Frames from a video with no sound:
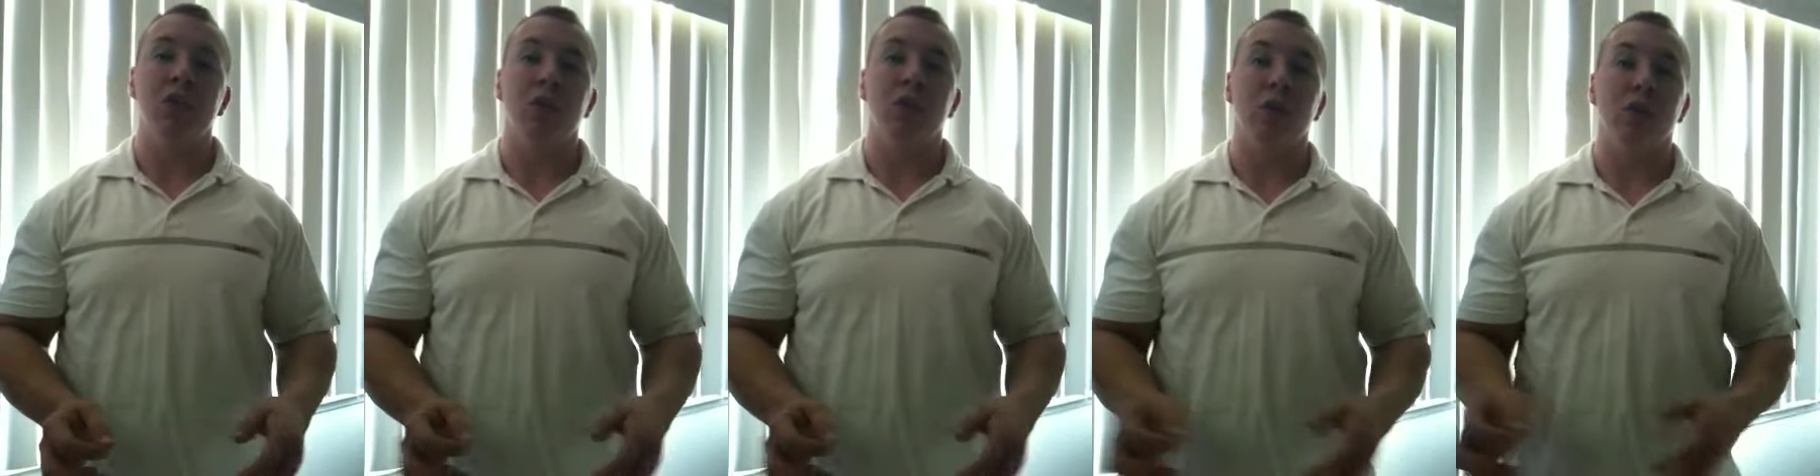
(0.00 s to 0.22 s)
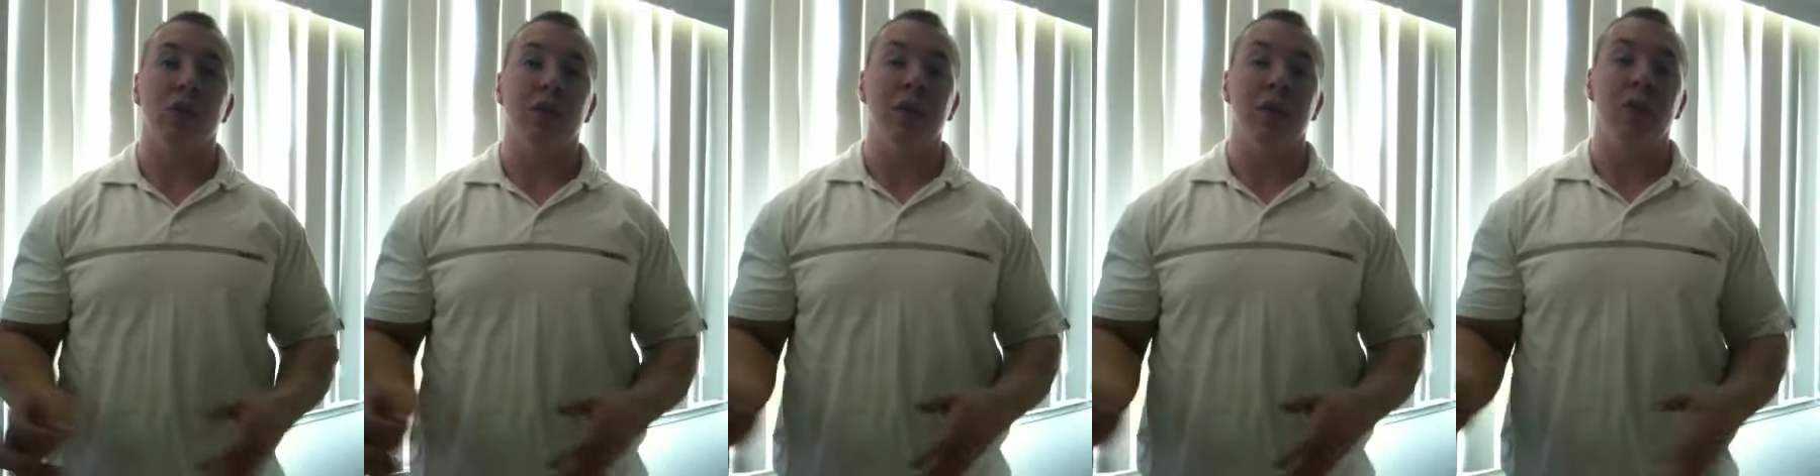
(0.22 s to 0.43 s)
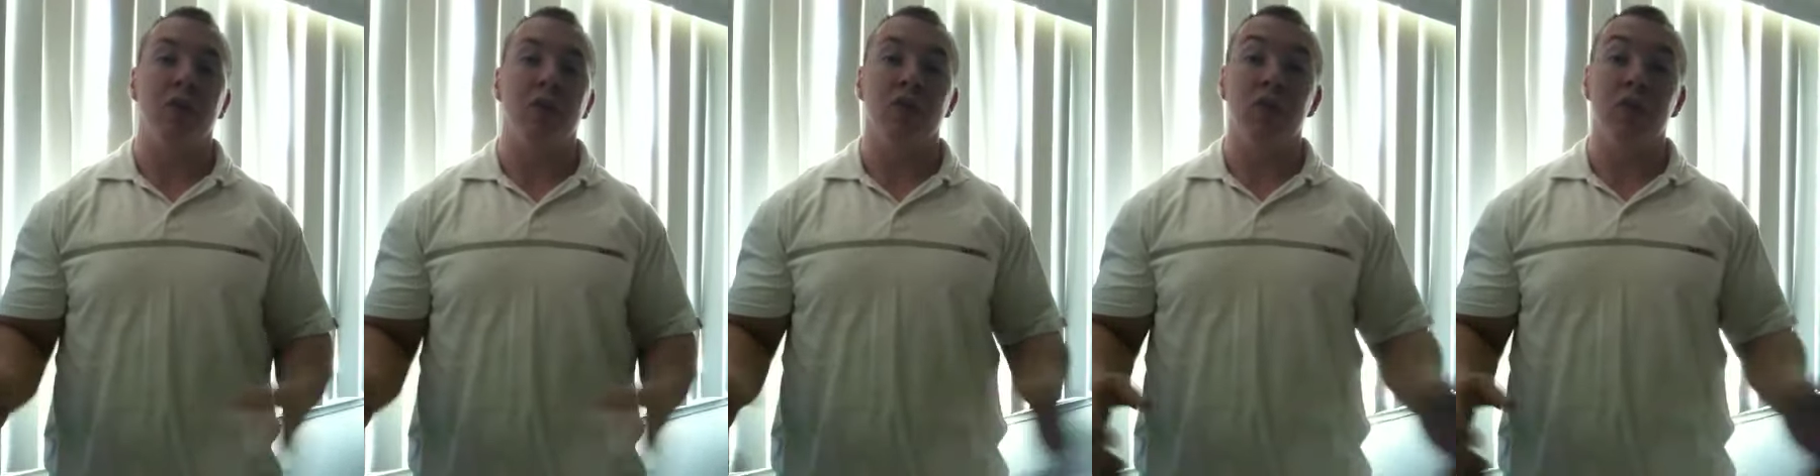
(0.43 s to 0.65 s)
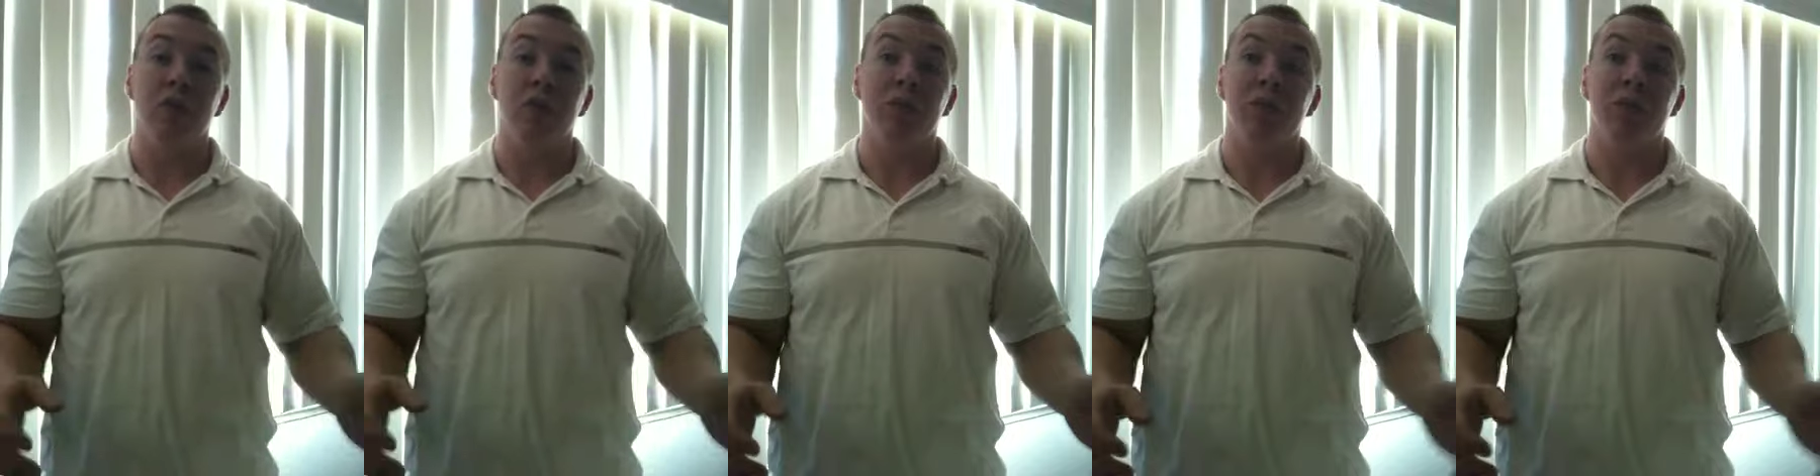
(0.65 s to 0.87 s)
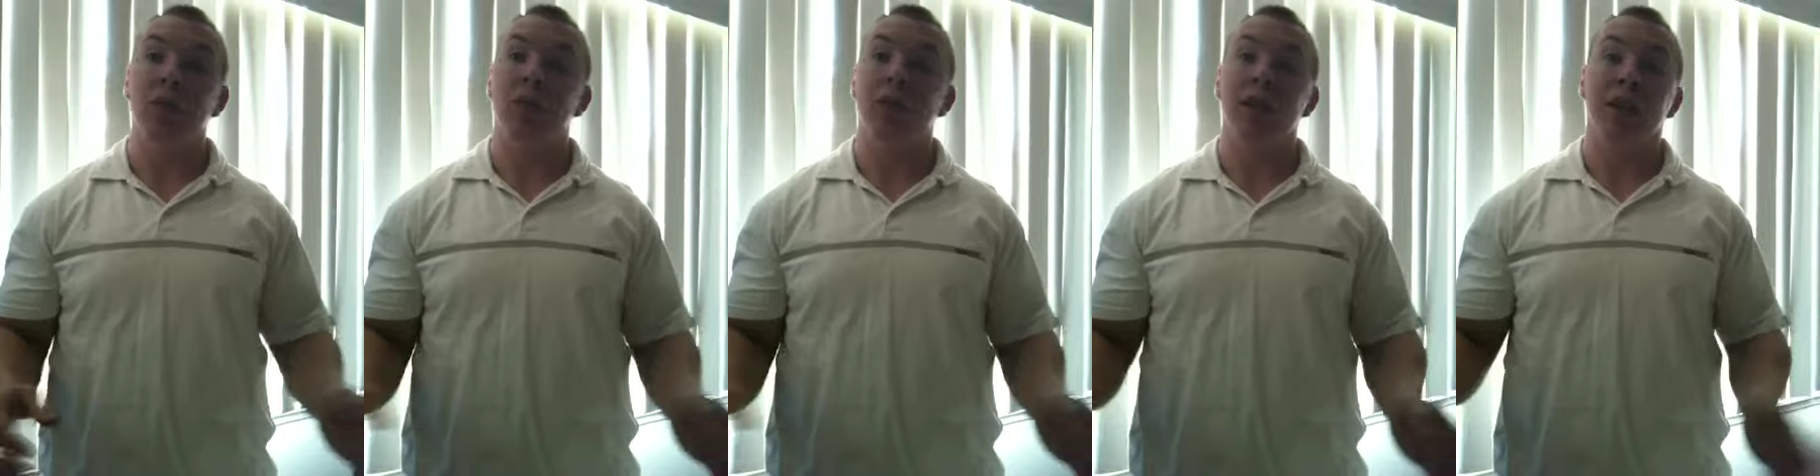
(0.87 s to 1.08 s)
so if anyone's
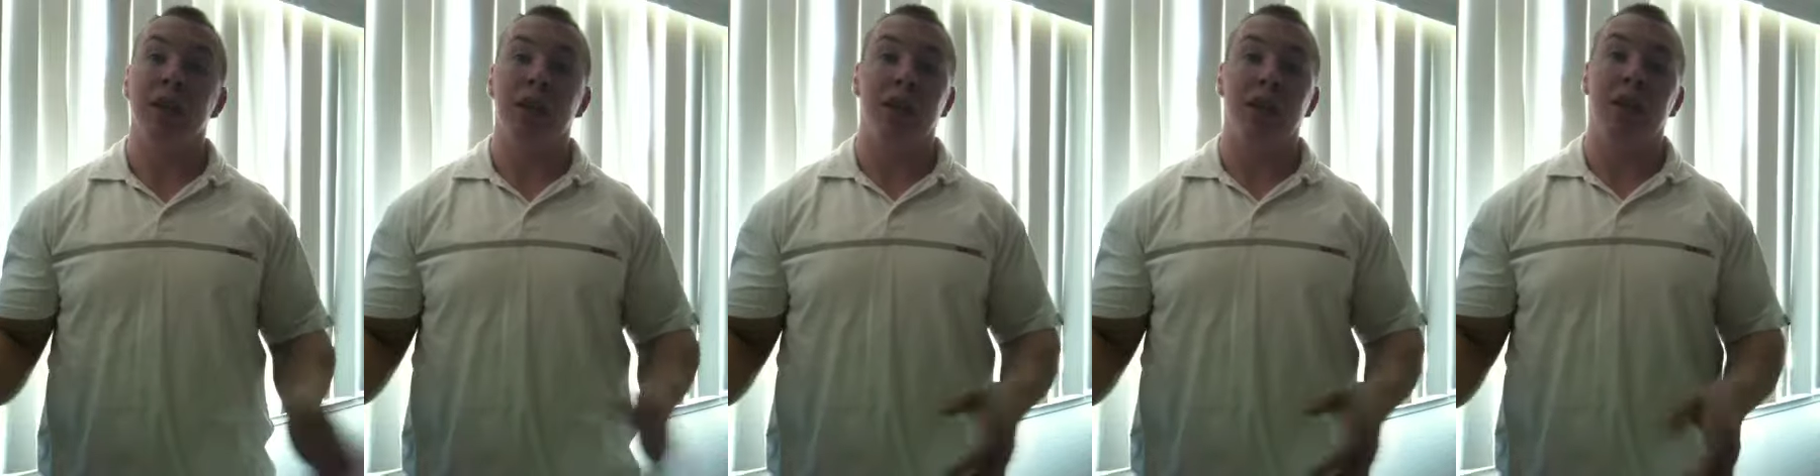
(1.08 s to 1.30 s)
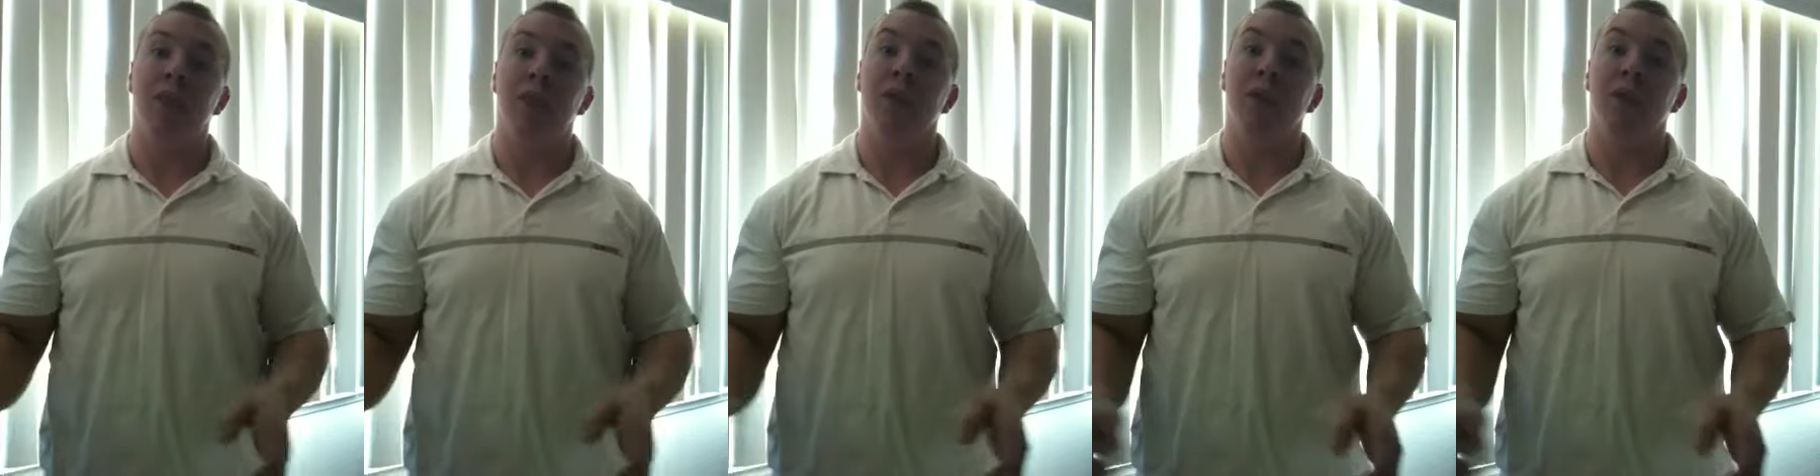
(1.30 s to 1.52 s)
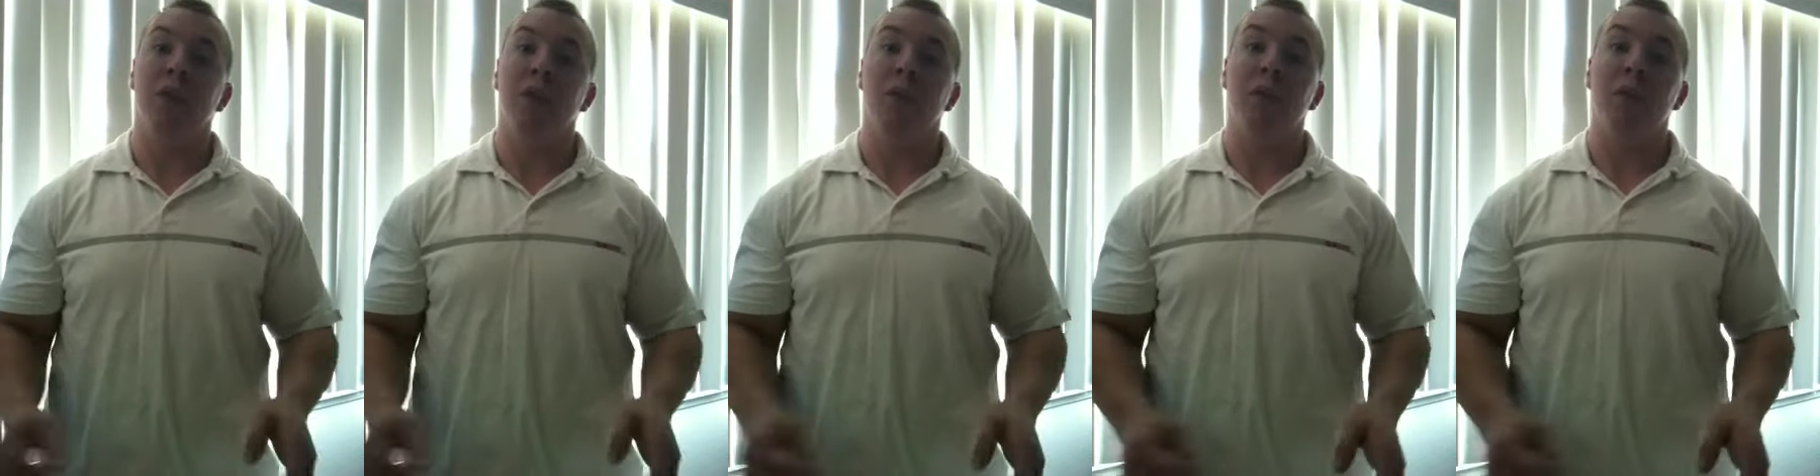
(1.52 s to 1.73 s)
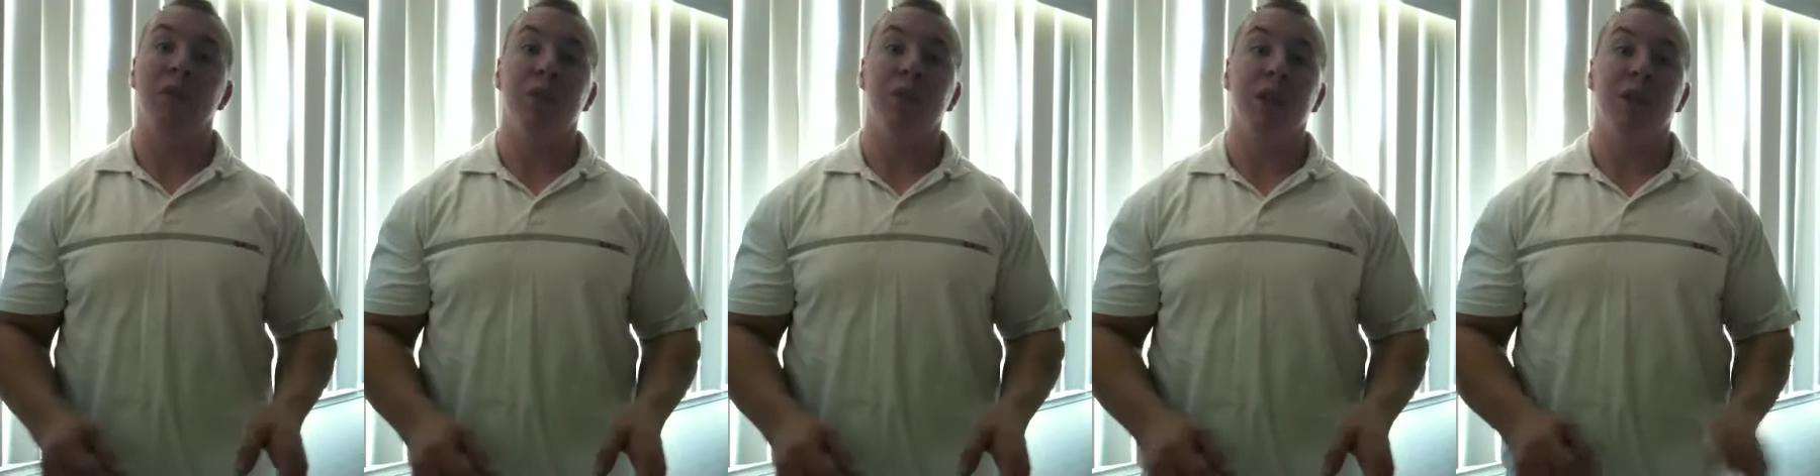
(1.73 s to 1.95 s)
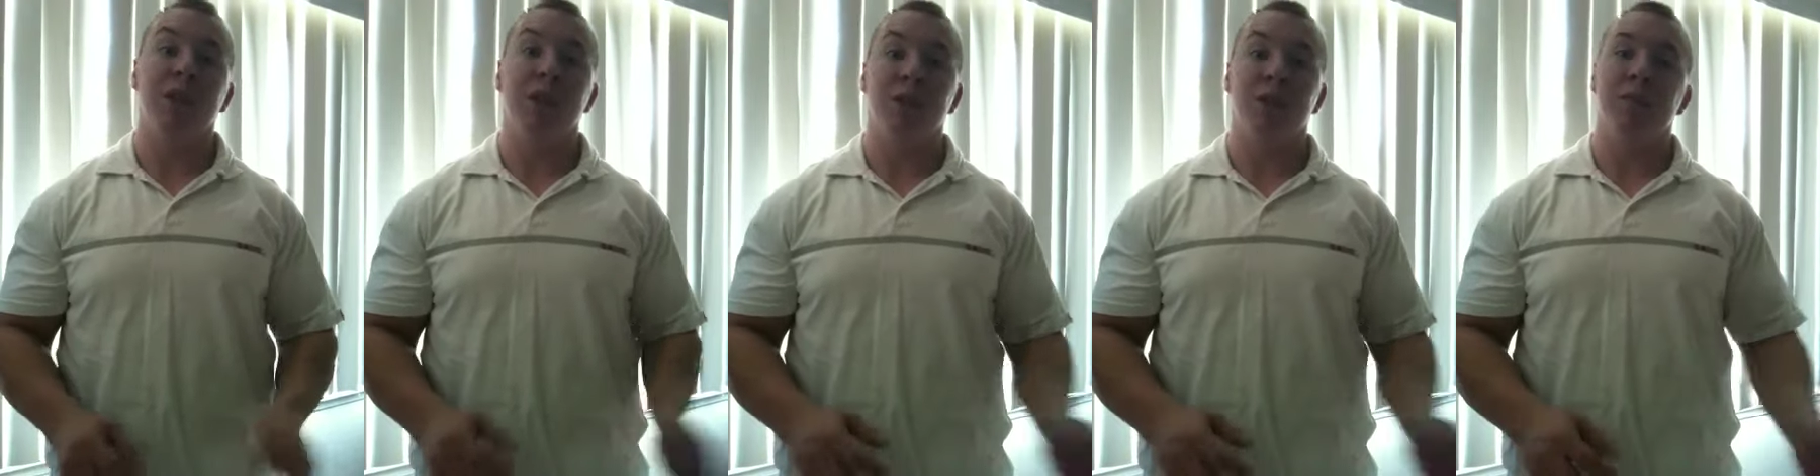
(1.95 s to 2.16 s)
looking for it, I can give you that website.